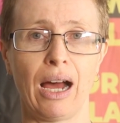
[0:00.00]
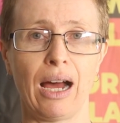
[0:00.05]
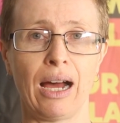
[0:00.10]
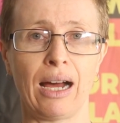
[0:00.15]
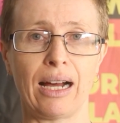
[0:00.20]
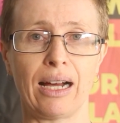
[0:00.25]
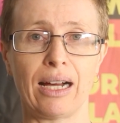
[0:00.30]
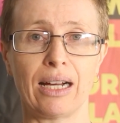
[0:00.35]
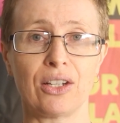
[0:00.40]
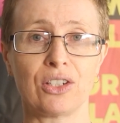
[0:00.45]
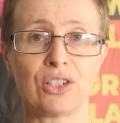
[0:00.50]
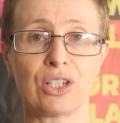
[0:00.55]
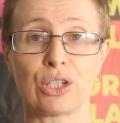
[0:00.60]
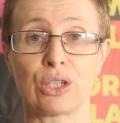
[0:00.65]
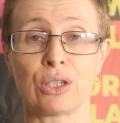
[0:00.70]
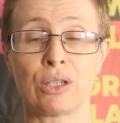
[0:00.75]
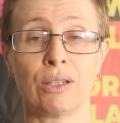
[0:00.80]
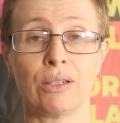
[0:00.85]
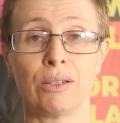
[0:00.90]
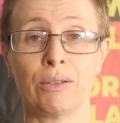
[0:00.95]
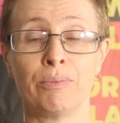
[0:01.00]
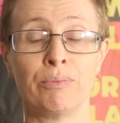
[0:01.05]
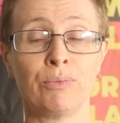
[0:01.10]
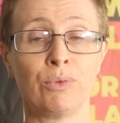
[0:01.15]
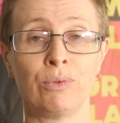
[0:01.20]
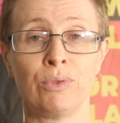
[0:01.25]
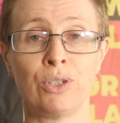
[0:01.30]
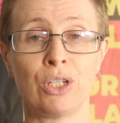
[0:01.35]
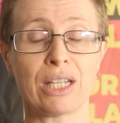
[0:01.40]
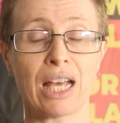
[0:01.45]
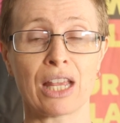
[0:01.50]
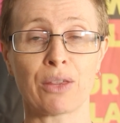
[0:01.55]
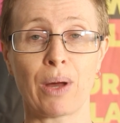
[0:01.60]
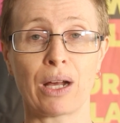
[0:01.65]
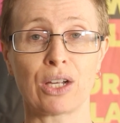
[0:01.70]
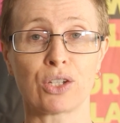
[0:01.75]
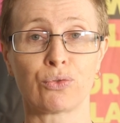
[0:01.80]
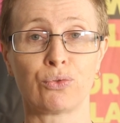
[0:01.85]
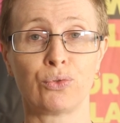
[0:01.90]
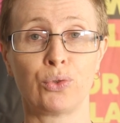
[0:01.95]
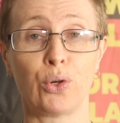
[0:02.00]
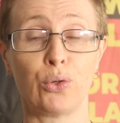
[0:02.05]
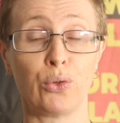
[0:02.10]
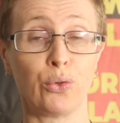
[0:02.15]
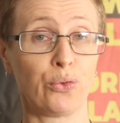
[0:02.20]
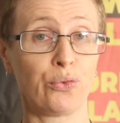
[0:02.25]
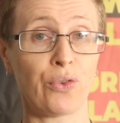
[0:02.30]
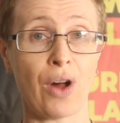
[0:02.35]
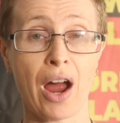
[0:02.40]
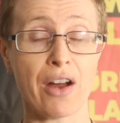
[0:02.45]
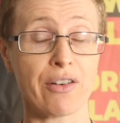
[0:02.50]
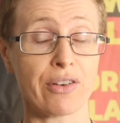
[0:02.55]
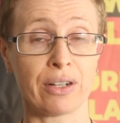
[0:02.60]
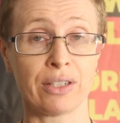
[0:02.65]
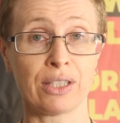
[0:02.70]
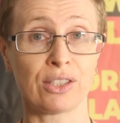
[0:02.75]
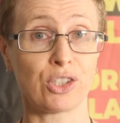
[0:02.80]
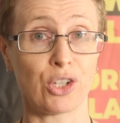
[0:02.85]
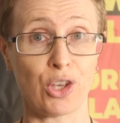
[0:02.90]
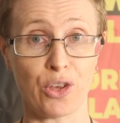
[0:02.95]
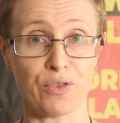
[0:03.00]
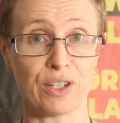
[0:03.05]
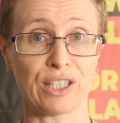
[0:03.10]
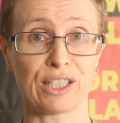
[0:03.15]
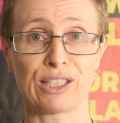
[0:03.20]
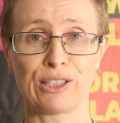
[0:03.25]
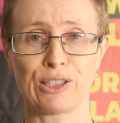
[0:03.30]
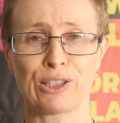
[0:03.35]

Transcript: uh, just the New South Wales Rural Fire Service.